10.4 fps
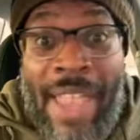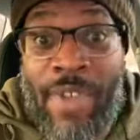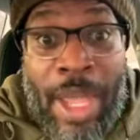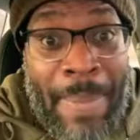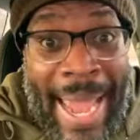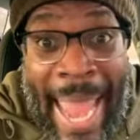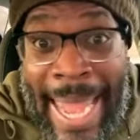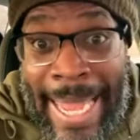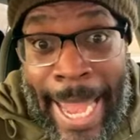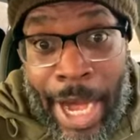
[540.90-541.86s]
giving him like
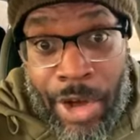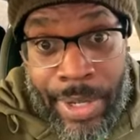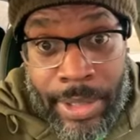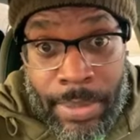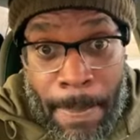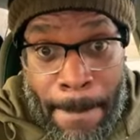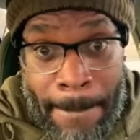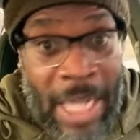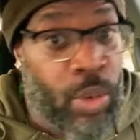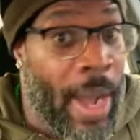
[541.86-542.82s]
eight carries.
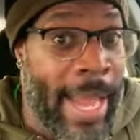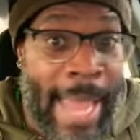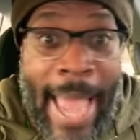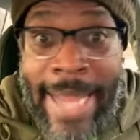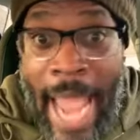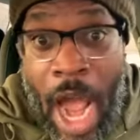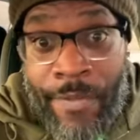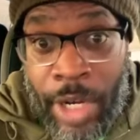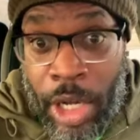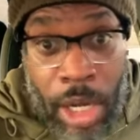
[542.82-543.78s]
That's why they got
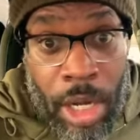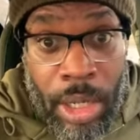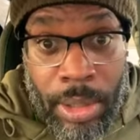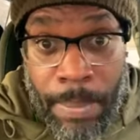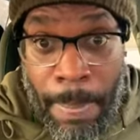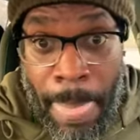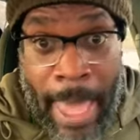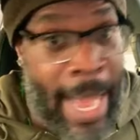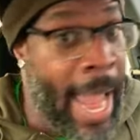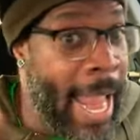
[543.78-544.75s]
Dalvin Cook
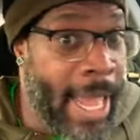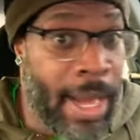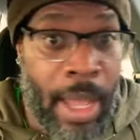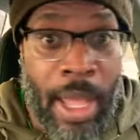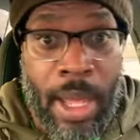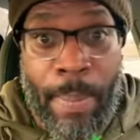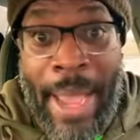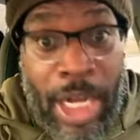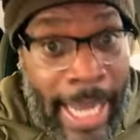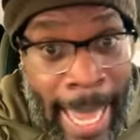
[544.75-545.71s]
and they had uh, uh
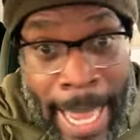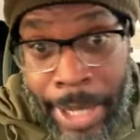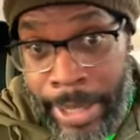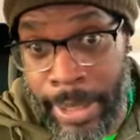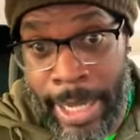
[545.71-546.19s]
Abanikanda.